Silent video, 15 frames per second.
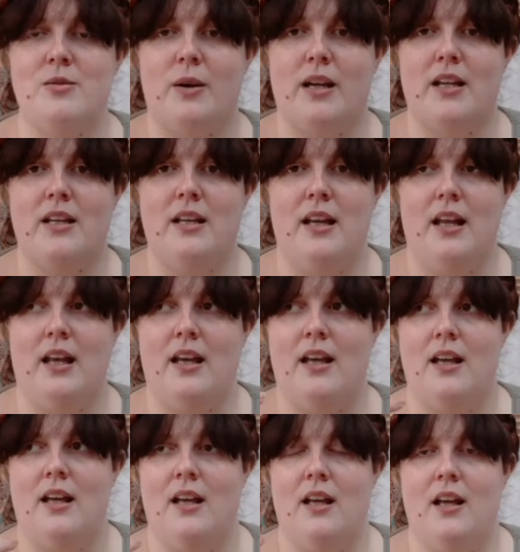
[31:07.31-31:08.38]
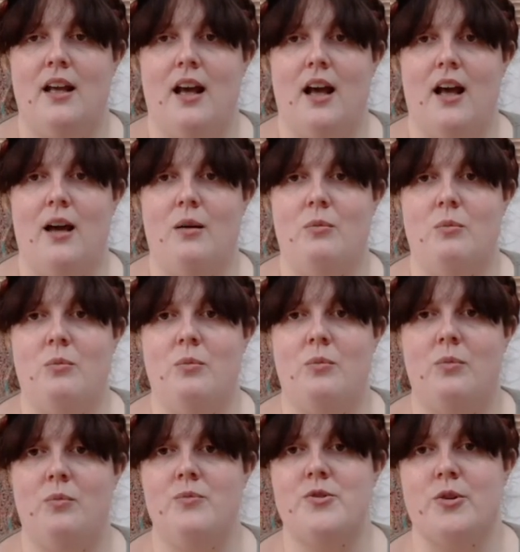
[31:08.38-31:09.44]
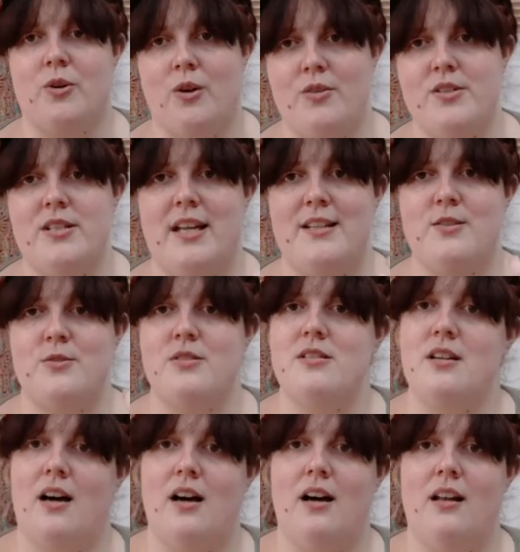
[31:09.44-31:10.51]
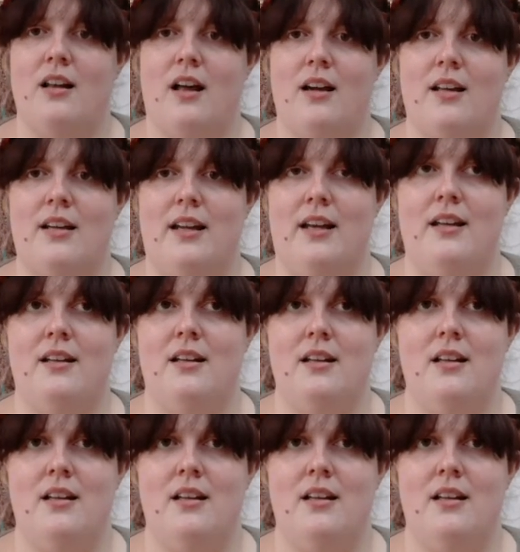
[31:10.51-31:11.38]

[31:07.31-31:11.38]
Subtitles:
So I can knit sort of continental style, I can knit